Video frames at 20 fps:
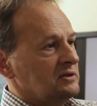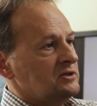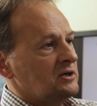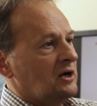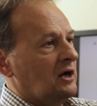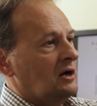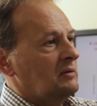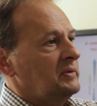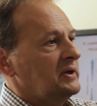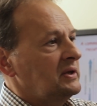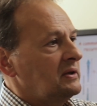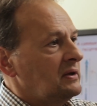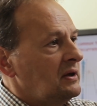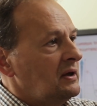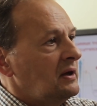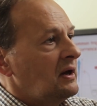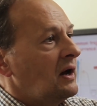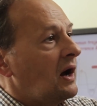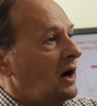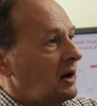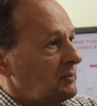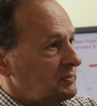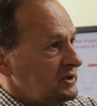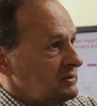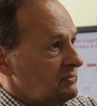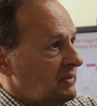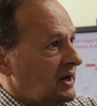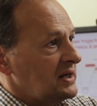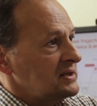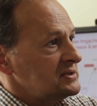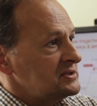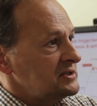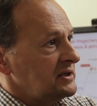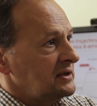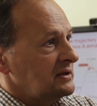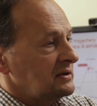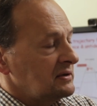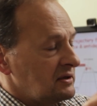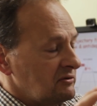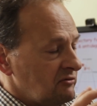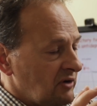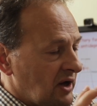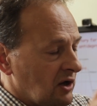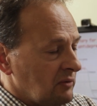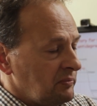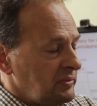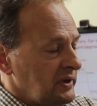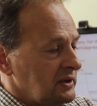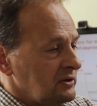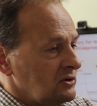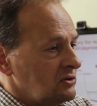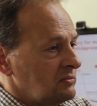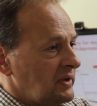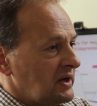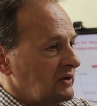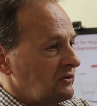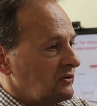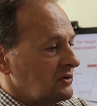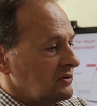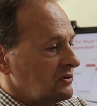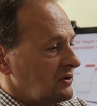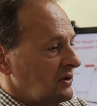job in optimizing, developing new methods.